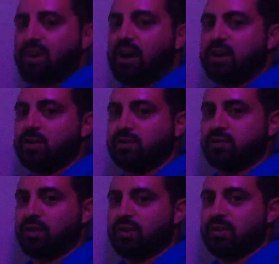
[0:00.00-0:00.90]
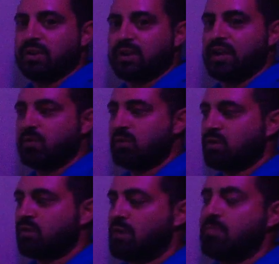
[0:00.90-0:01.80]
the higher you'll float. Okay, you want to
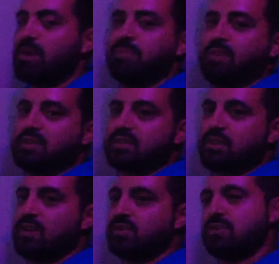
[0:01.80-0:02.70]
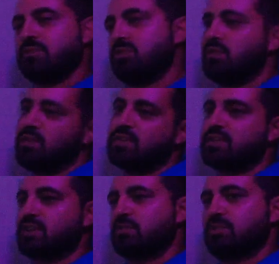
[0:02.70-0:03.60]
avoid bumping the sides. You can move in your
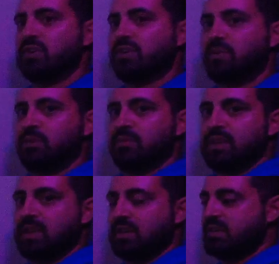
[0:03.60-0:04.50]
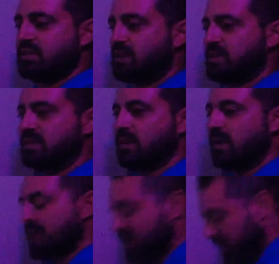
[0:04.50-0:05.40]
session, don't want to be hitting the sides.
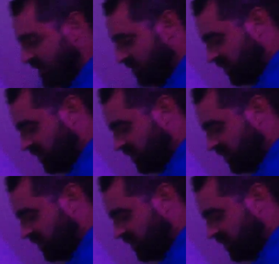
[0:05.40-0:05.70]
You can